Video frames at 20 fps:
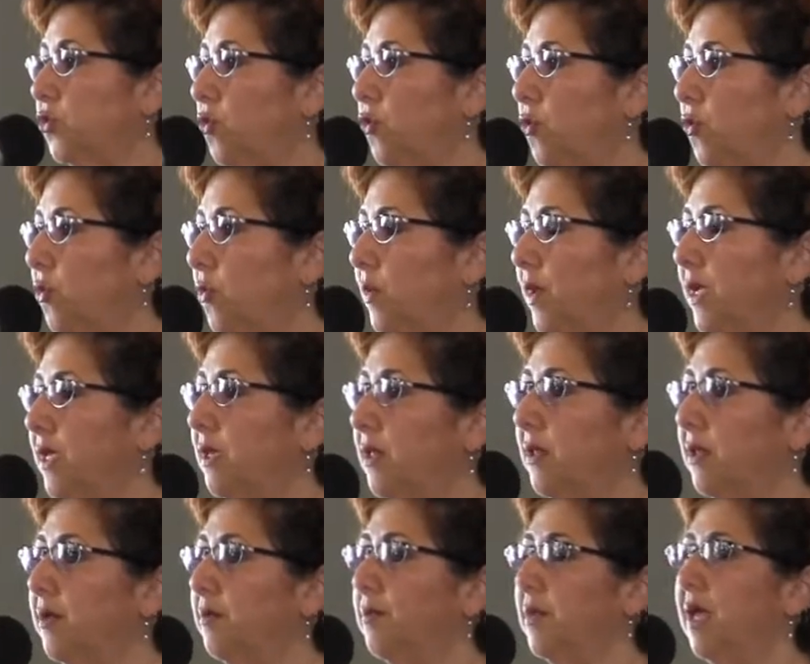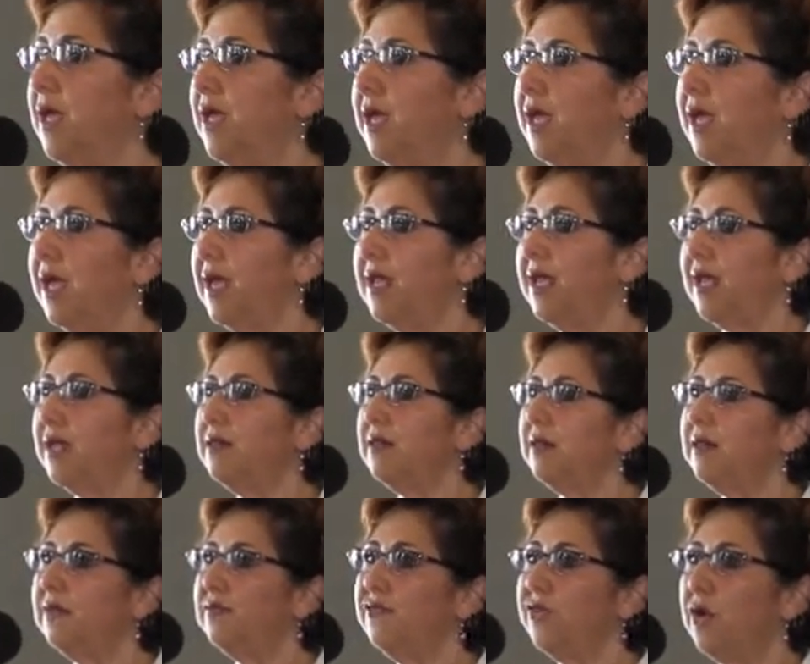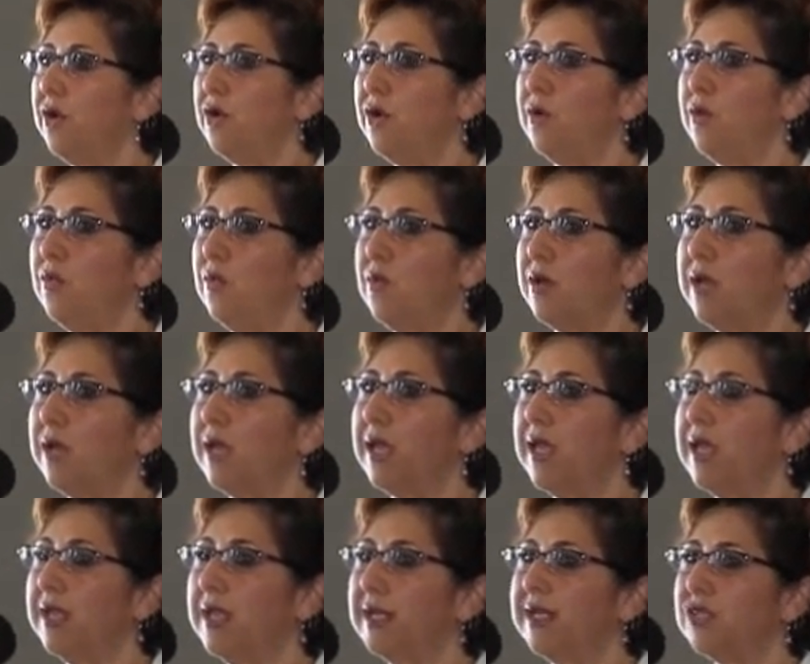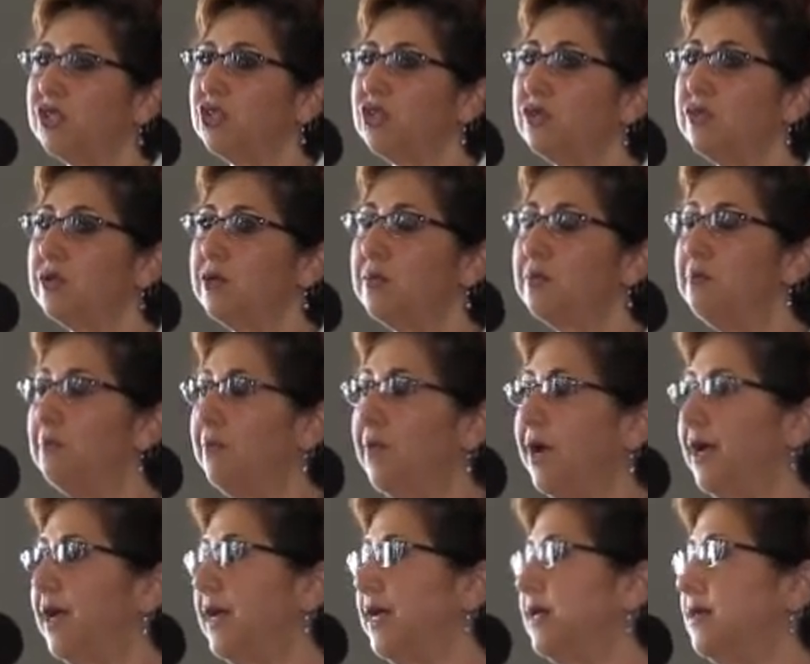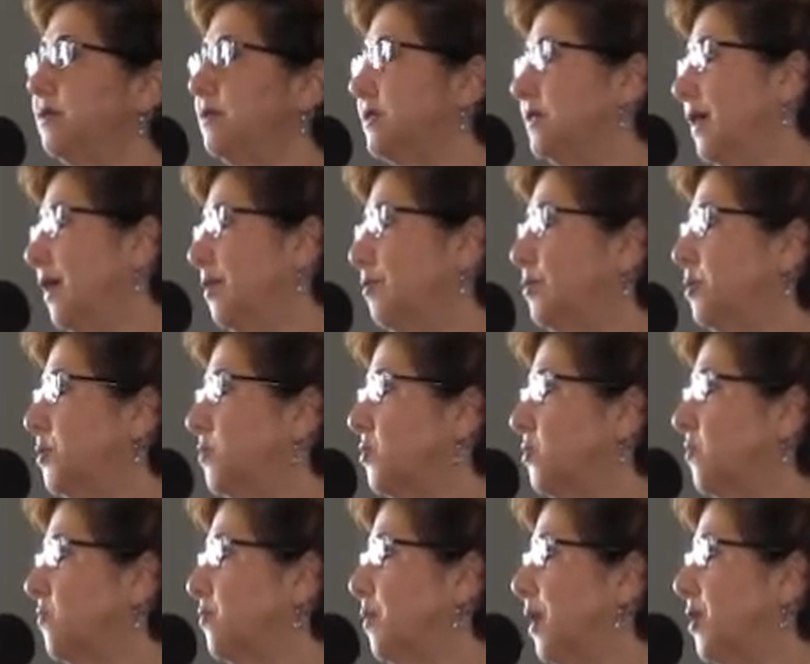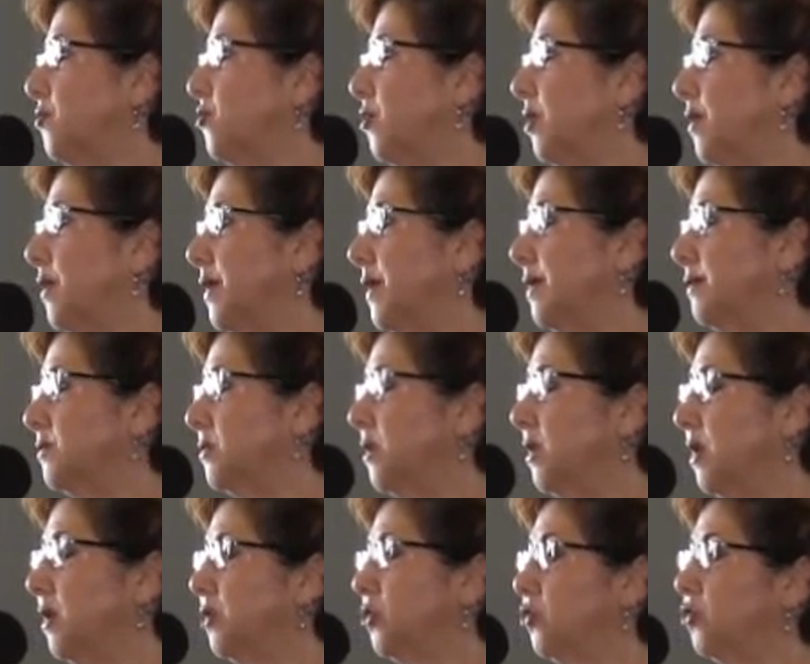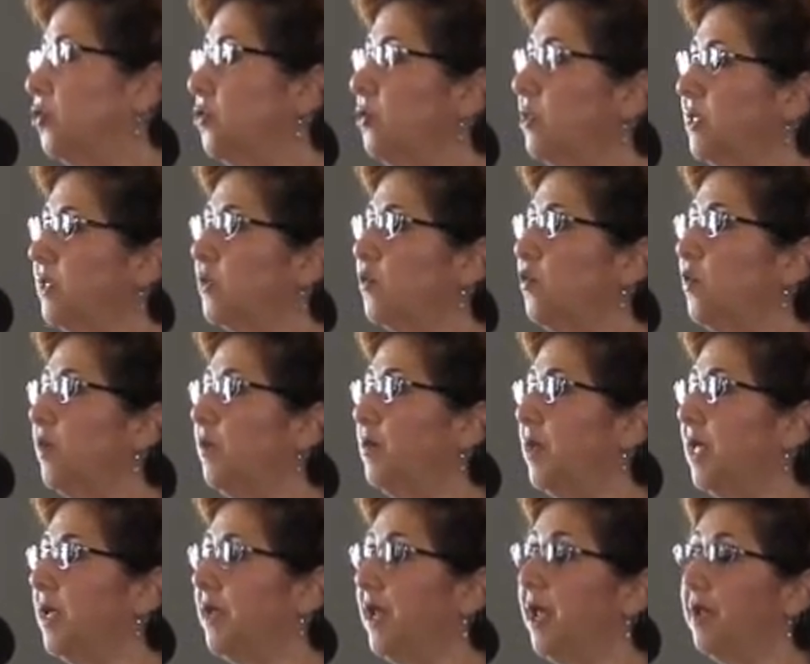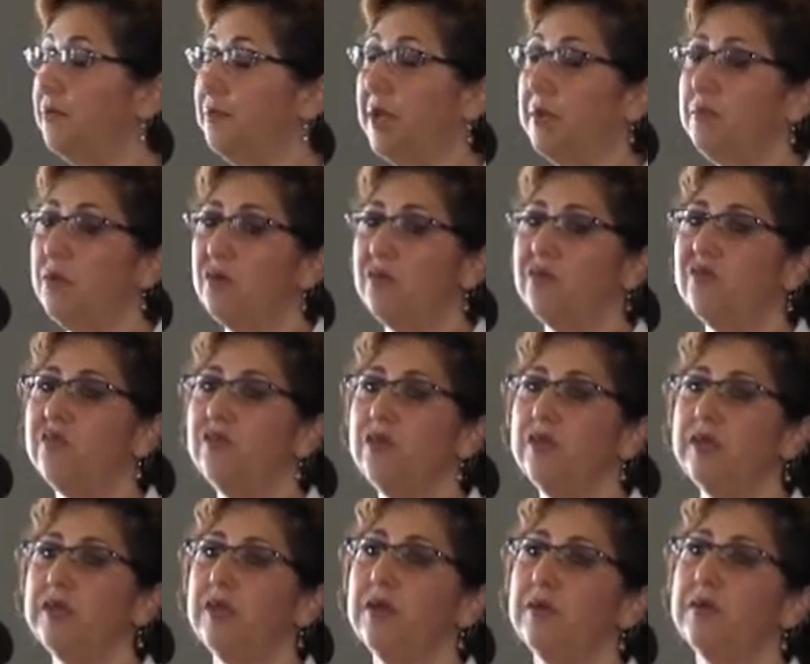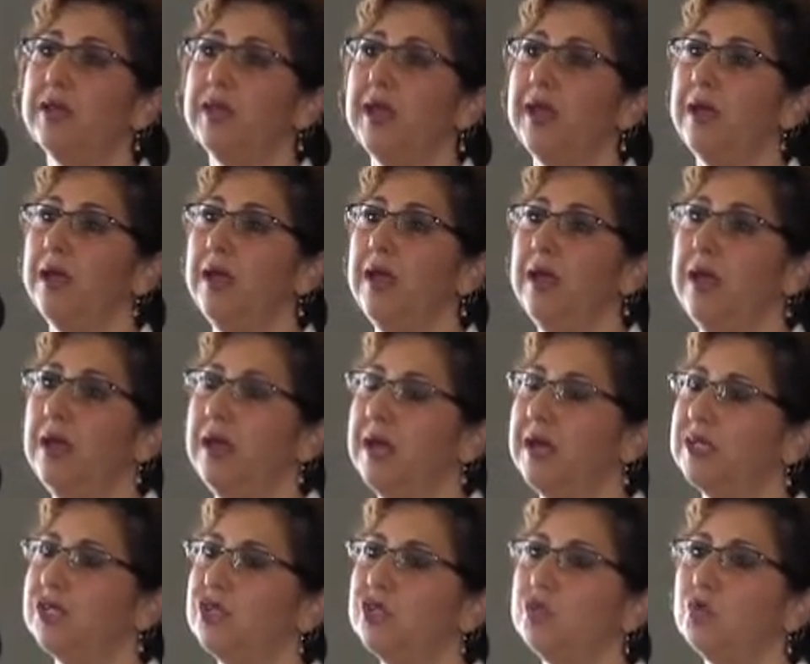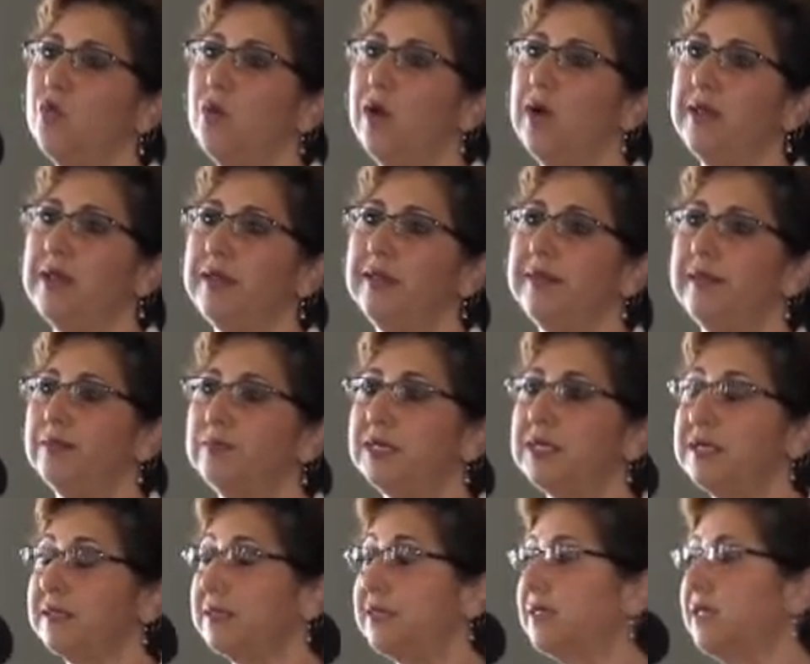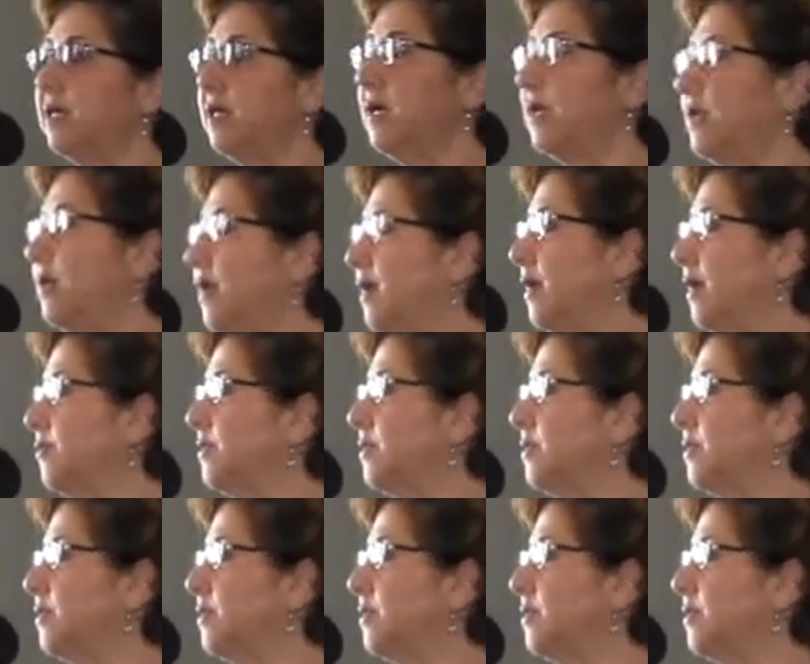school curriculum, and I loved the artwork, and I took my samples of my drawings to these women and my portfolio, and I just wanted them to see it, and